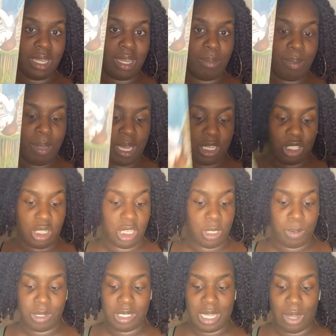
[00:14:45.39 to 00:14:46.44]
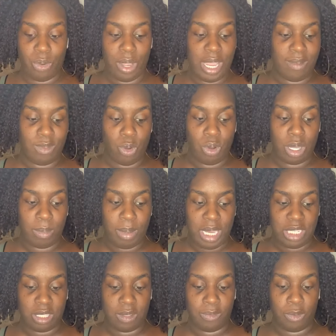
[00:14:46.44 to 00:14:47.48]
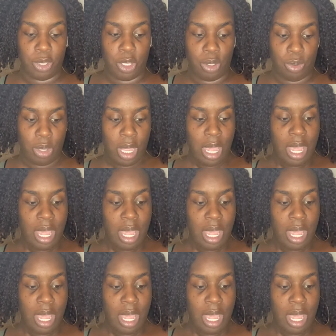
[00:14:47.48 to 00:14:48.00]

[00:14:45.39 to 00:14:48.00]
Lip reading: Compassion. This person's not going to have no compassion for you.